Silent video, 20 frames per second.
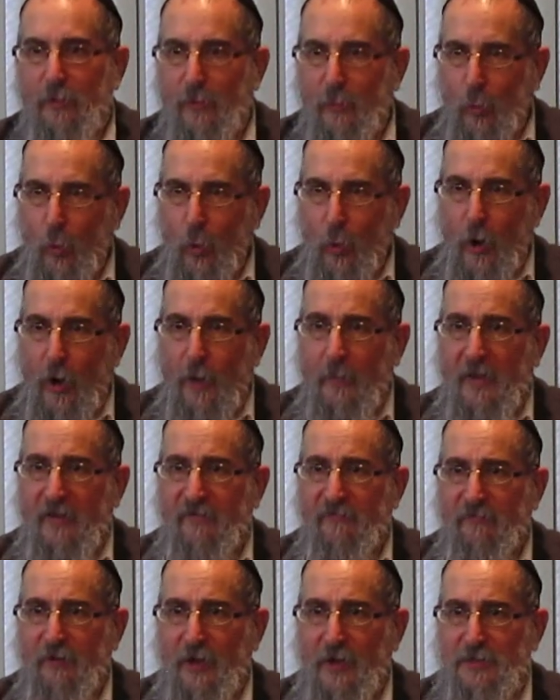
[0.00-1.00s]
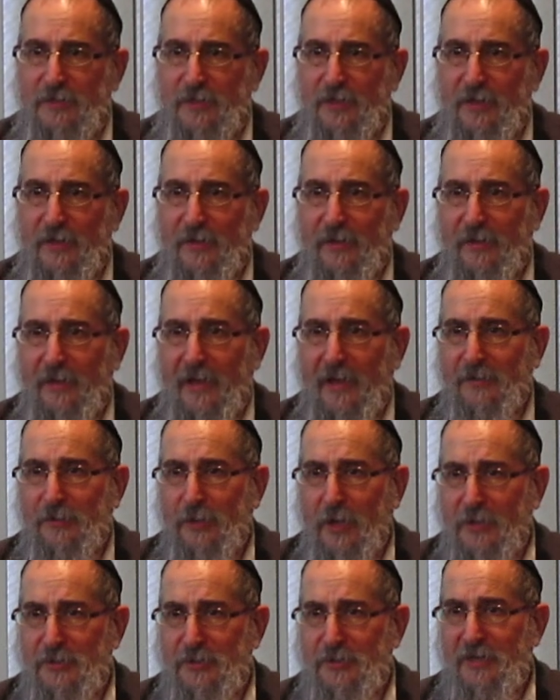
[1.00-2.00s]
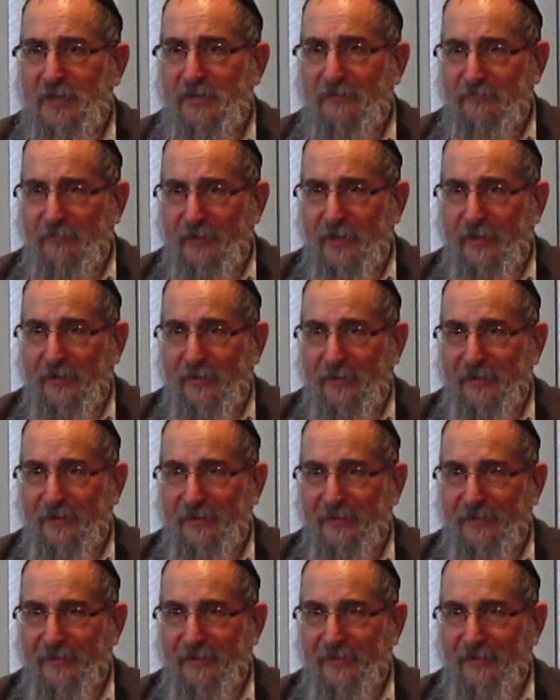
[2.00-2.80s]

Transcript: warm and fuzzy and touchy and feely.